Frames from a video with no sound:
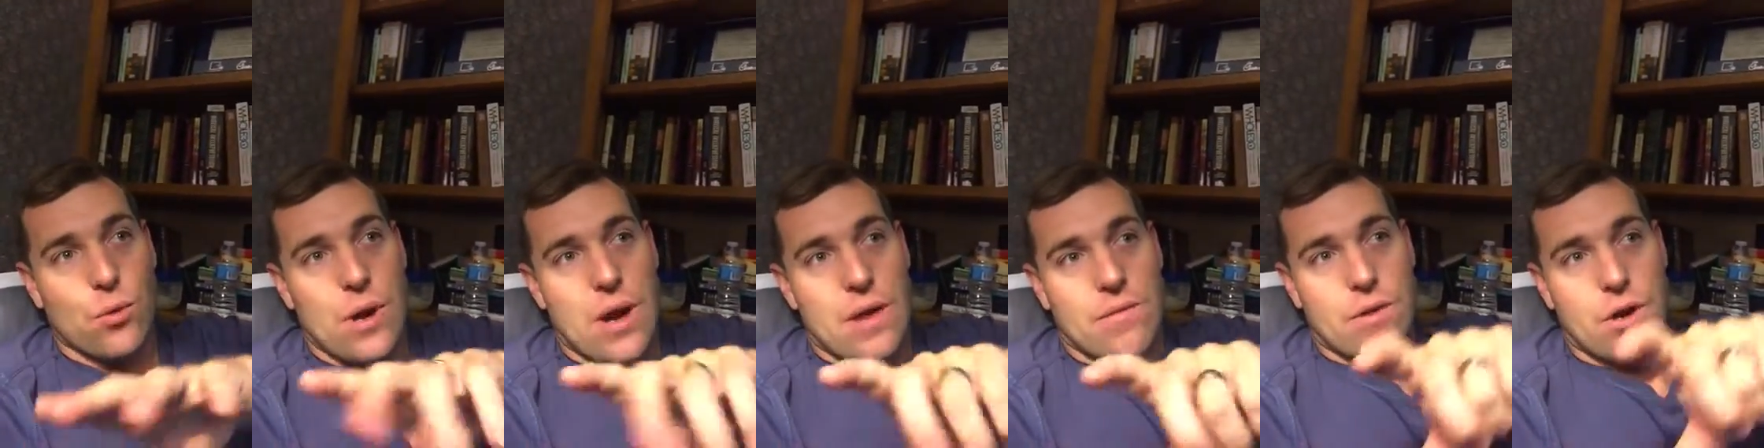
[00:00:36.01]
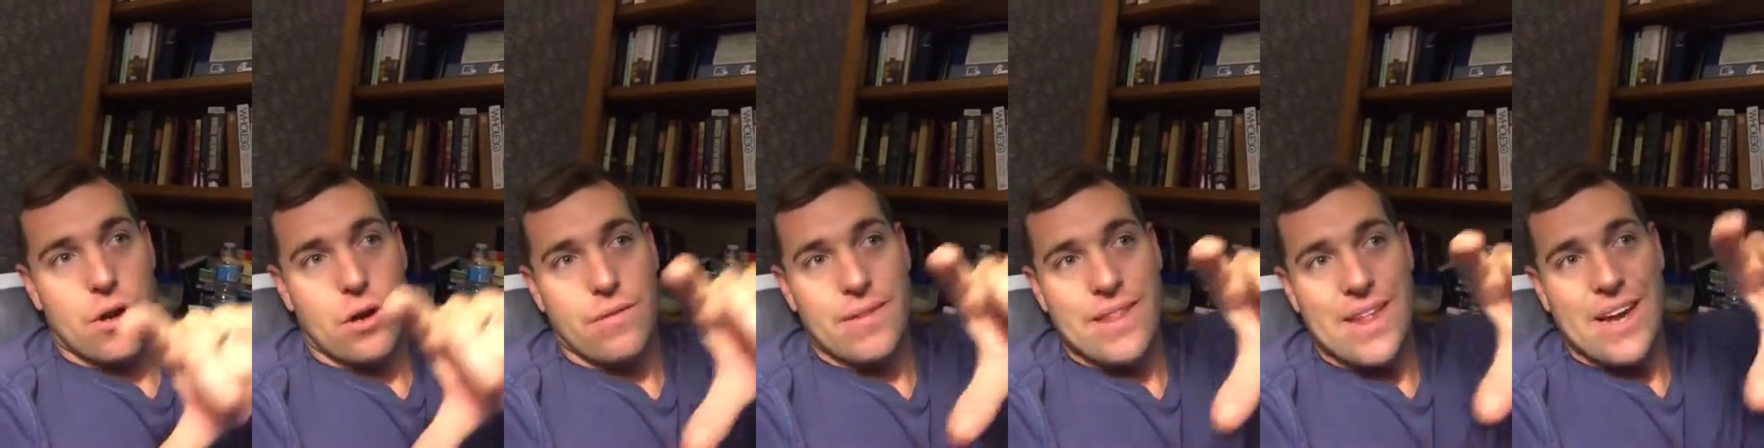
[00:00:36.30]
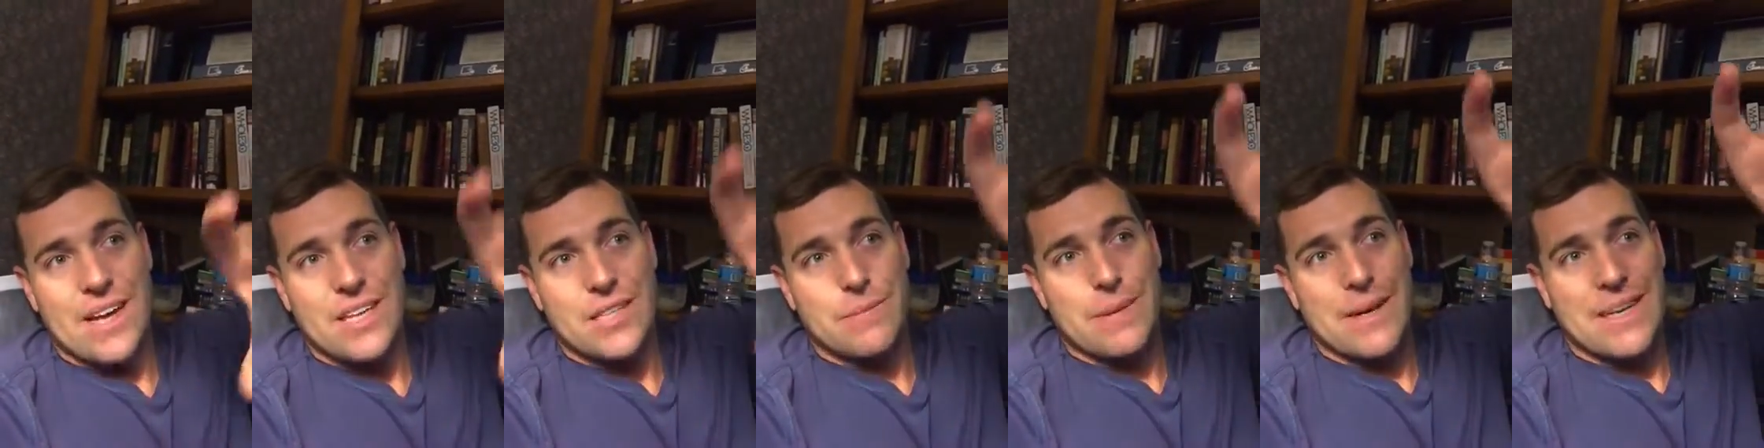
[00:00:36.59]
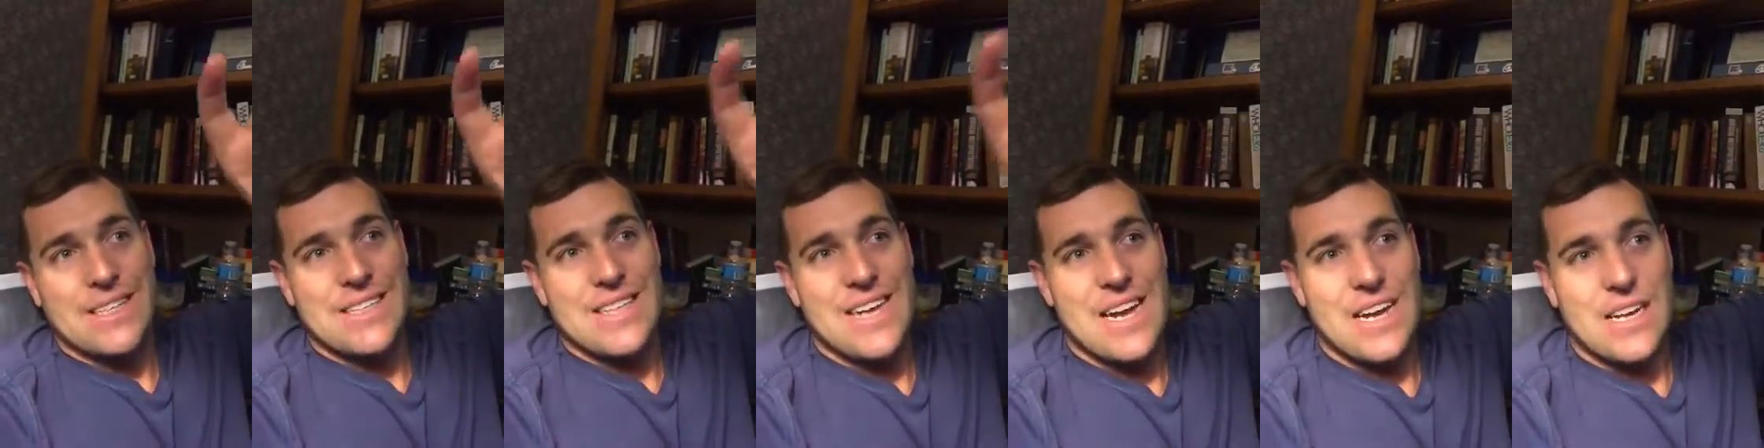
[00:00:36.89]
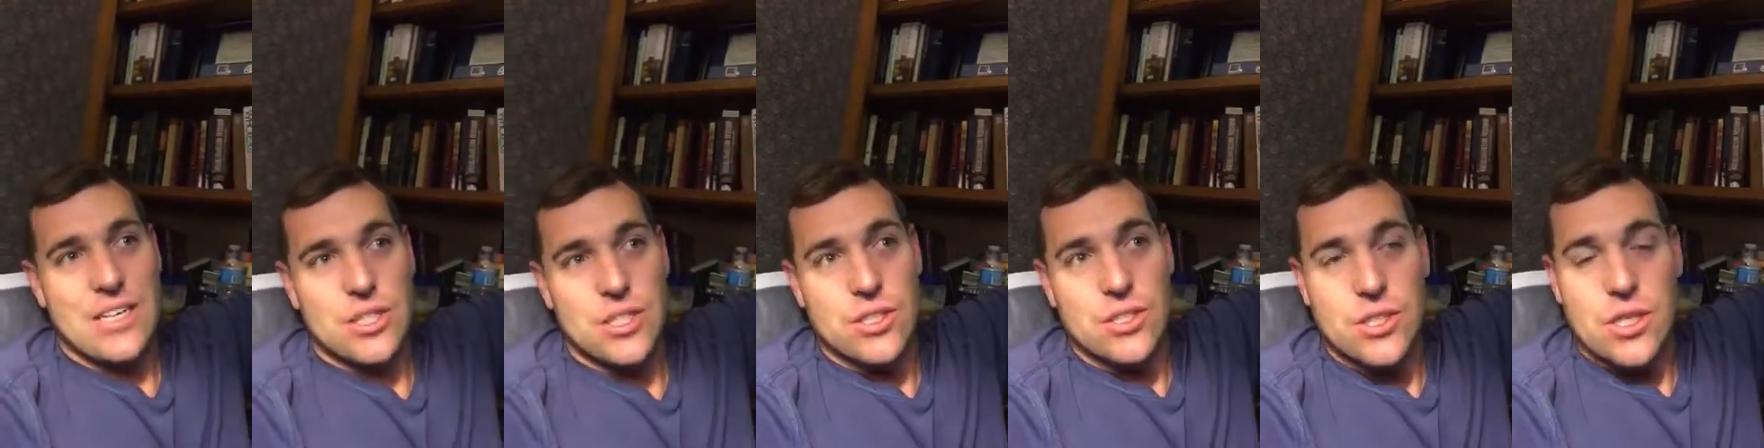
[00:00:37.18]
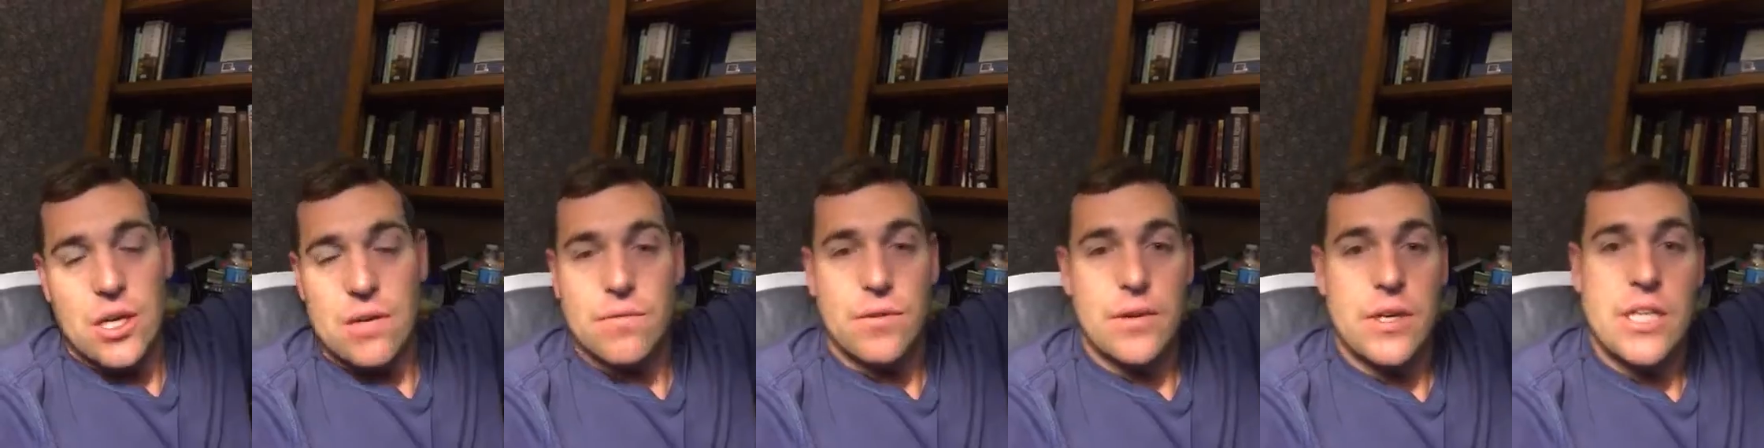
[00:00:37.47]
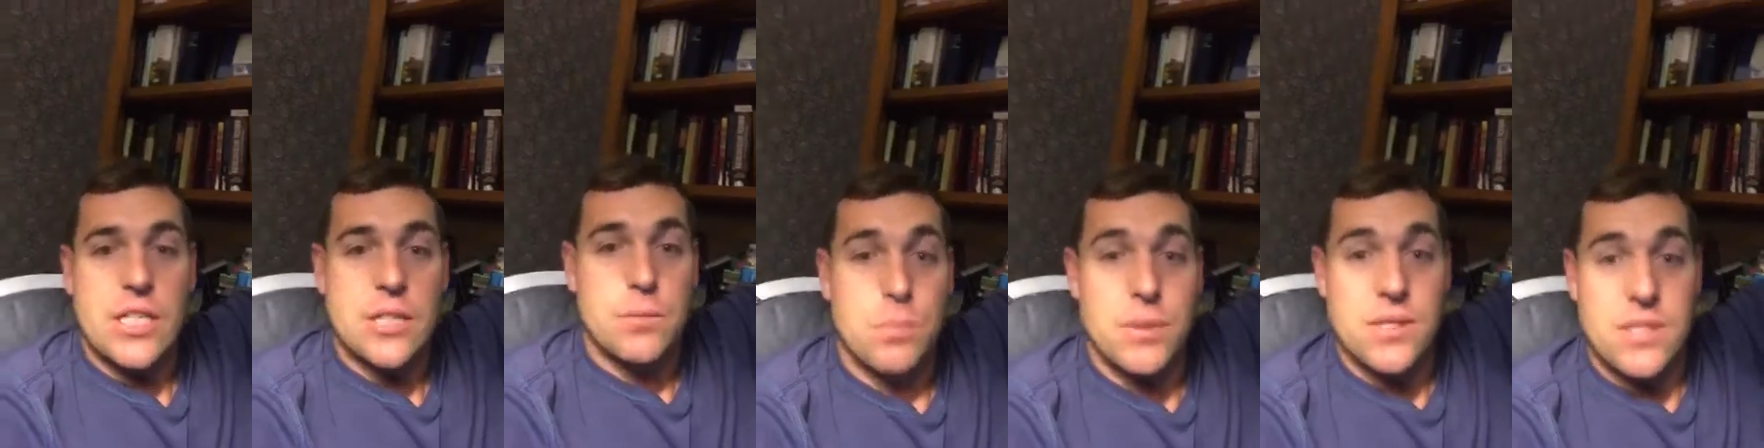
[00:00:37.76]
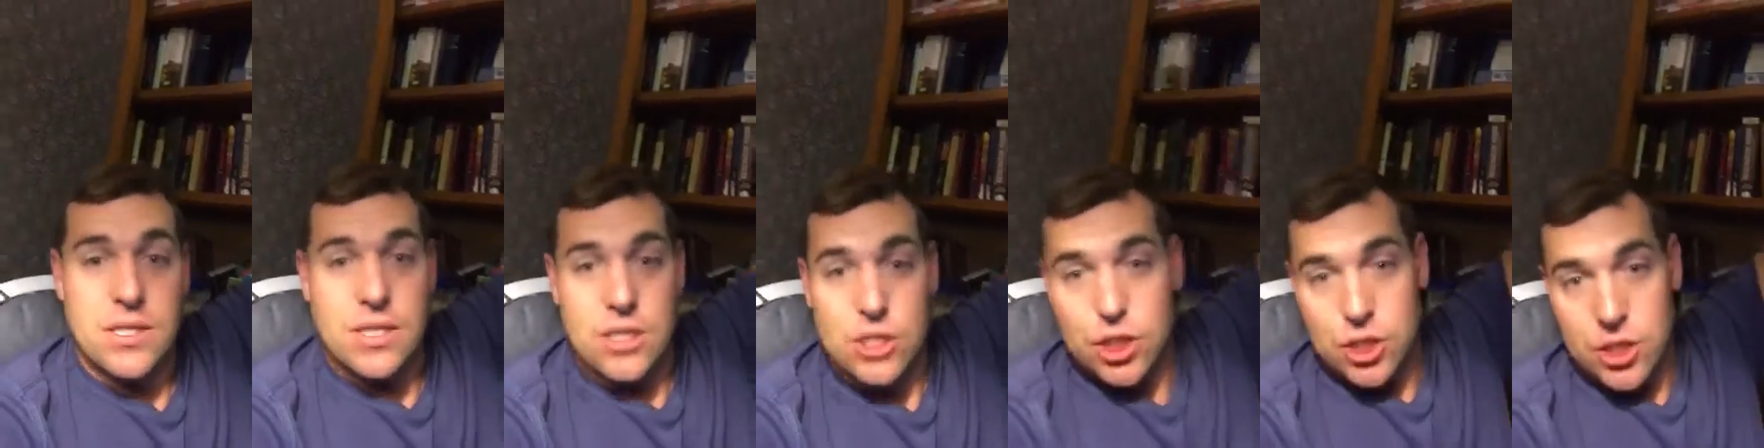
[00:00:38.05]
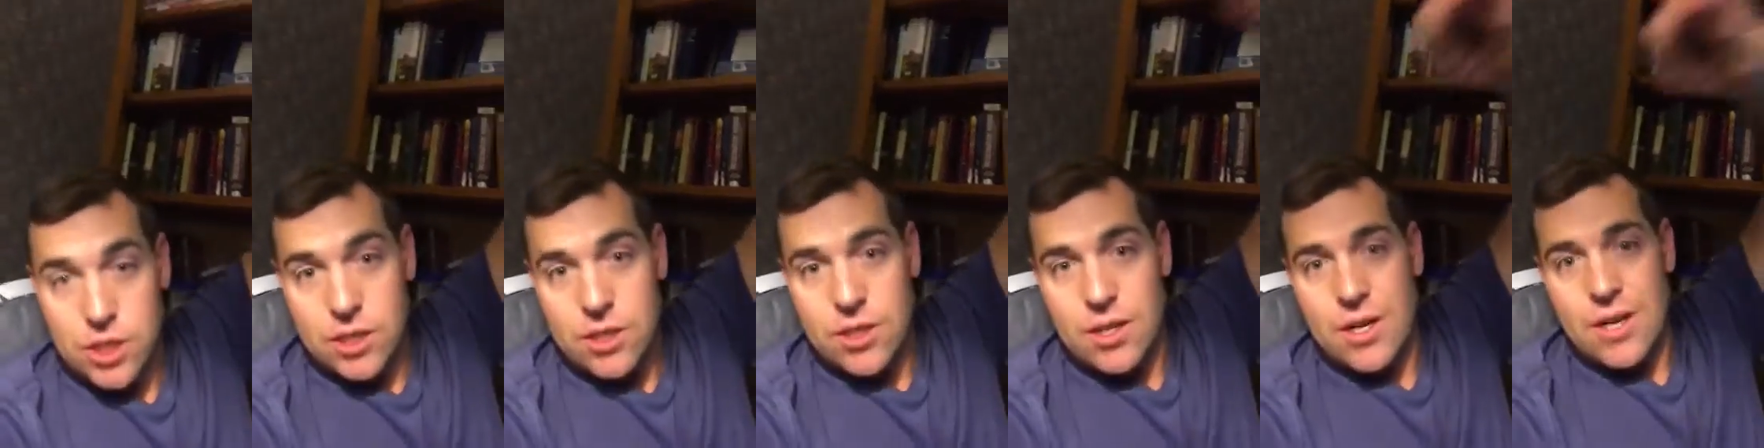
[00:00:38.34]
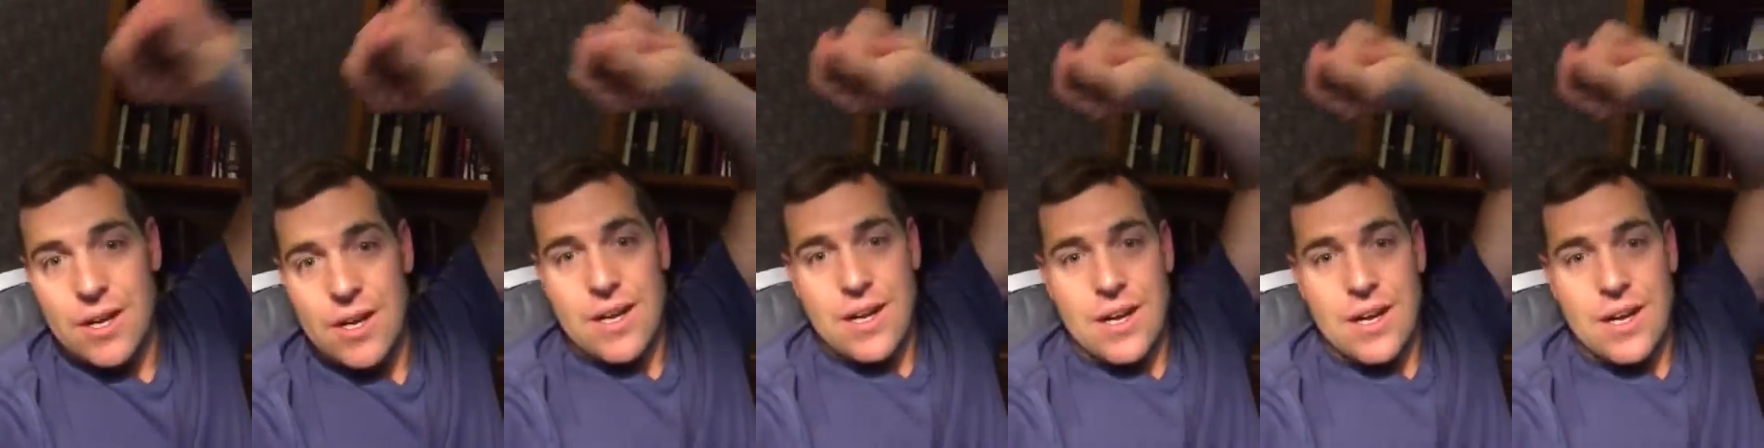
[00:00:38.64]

we have all of the expectations up for each position.